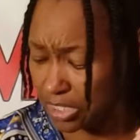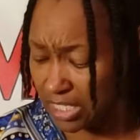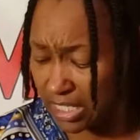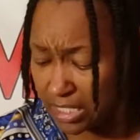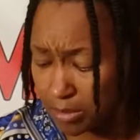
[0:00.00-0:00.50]

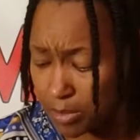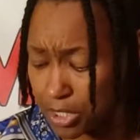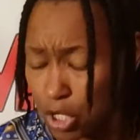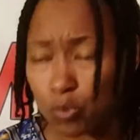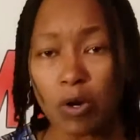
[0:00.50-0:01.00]
The
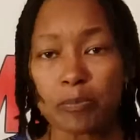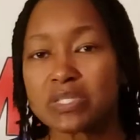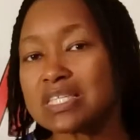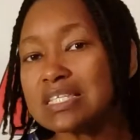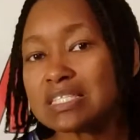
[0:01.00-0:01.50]
enemy
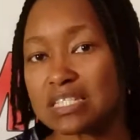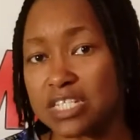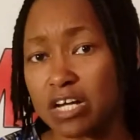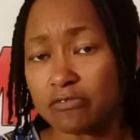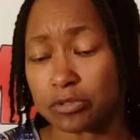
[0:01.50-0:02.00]
represents the
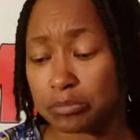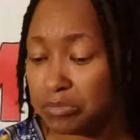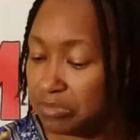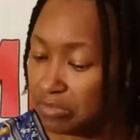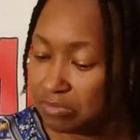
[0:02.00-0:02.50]
devil.
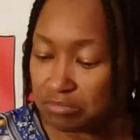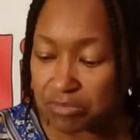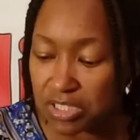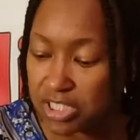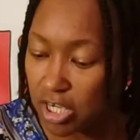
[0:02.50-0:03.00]

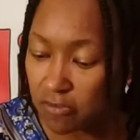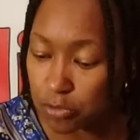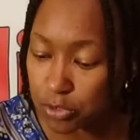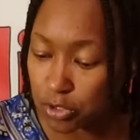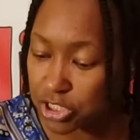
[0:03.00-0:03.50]
The
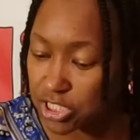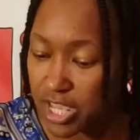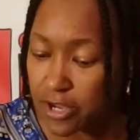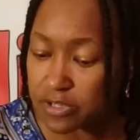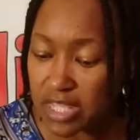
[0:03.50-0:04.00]
devil, the
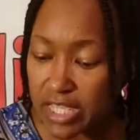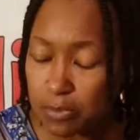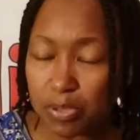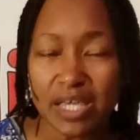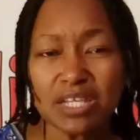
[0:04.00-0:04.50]
tares that
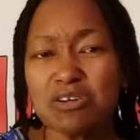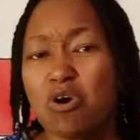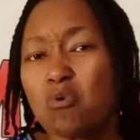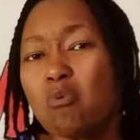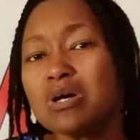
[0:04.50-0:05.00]
he planted
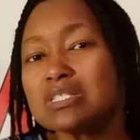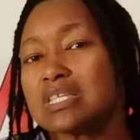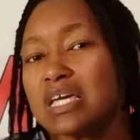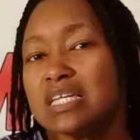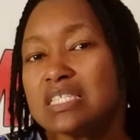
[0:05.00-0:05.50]

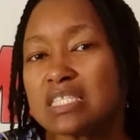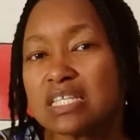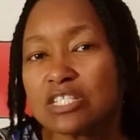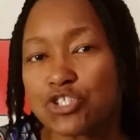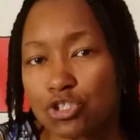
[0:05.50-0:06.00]
was
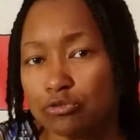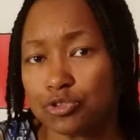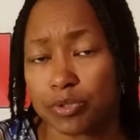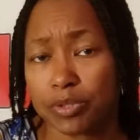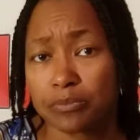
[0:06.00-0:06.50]
his
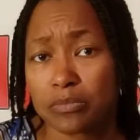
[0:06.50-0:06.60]
children.